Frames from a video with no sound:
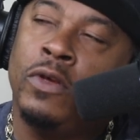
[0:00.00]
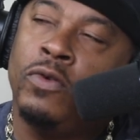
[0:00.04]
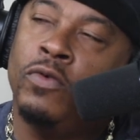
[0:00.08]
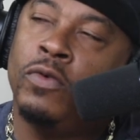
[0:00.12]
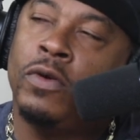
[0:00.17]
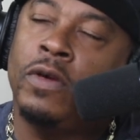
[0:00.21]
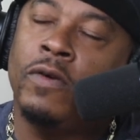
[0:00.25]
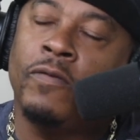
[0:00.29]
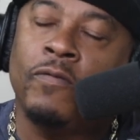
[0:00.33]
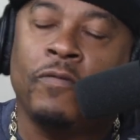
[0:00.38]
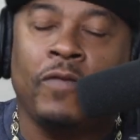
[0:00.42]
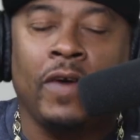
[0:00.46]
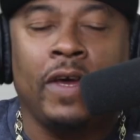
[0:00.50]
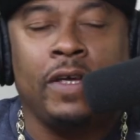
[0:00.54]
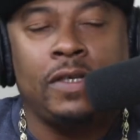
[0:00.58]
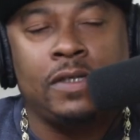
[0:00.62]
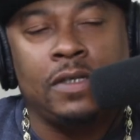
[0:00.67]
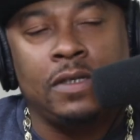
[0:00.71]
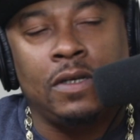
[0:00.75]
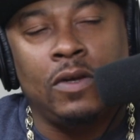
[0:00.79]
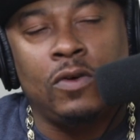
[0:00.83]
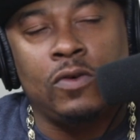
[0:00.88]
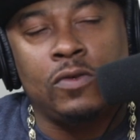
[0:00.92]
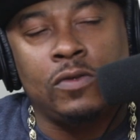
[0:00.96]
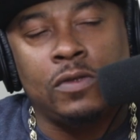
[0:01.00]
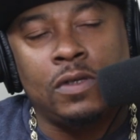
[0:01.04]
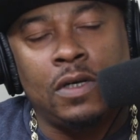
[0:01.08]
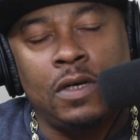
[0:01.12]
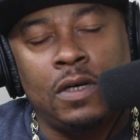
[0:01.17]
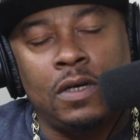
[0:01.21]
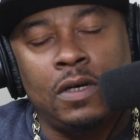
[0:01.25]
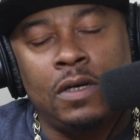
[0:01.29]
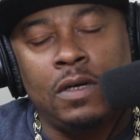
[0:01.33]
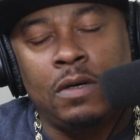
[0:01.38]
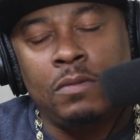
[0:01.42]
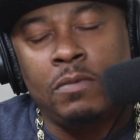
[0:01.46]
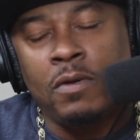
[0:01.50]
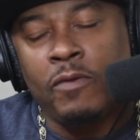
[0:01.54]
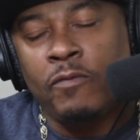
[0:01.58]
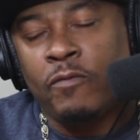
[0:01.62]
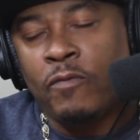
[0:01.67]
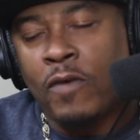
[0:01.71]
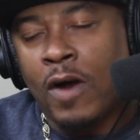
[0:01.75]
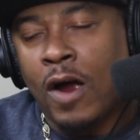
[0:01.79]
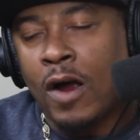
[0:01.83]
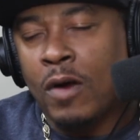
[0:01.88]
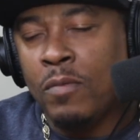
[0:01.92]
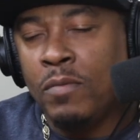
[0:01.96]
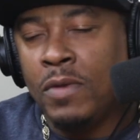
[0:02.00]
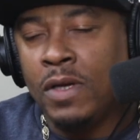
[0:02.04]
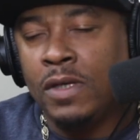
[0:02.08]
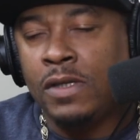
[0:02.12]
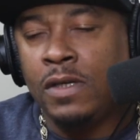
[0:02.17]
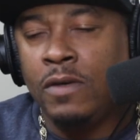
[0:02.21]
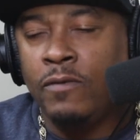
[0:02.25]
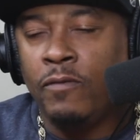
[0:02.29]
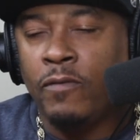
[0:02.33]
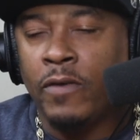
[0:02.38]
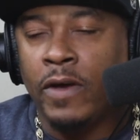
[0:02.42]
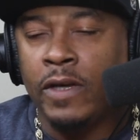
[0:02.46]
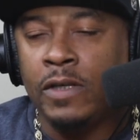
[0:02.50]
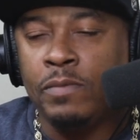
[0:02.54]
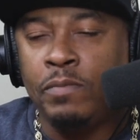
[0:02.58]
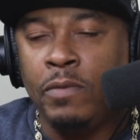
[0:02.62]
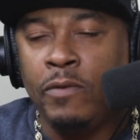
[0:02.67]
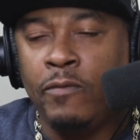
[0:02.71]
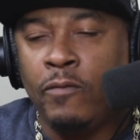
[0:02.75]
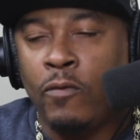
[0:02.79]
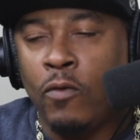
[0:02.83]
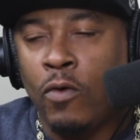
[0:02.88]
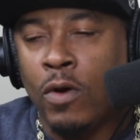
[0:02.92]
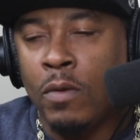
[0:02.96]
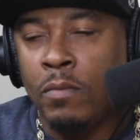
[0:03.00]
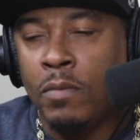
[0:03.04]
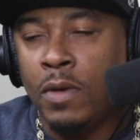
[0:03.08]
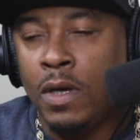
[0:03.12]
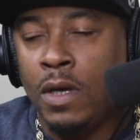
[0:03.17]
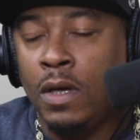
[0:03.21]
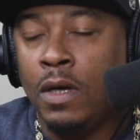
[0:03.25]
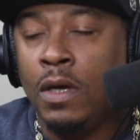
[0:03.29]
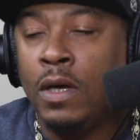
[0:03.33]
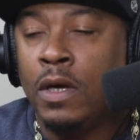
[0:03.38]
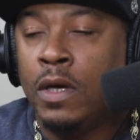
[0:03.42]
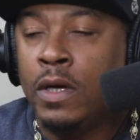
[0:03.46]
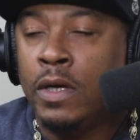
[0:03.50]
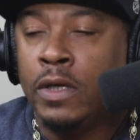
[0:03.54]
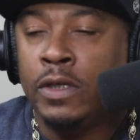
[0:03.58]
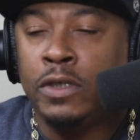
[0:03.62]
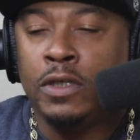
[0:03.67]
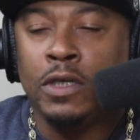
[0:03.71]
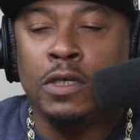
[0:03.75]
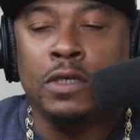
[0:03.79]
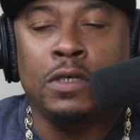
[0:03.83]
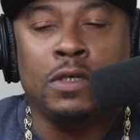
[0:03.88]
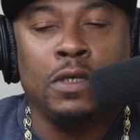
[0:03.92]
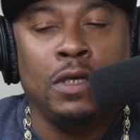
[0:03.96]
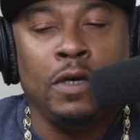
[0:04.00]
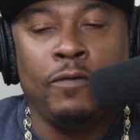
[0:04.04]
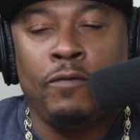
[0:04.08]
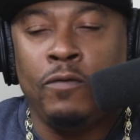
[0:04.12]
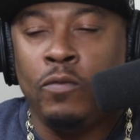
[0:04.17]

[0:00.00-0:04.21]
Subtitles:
you can face in those environments he faced before me. Just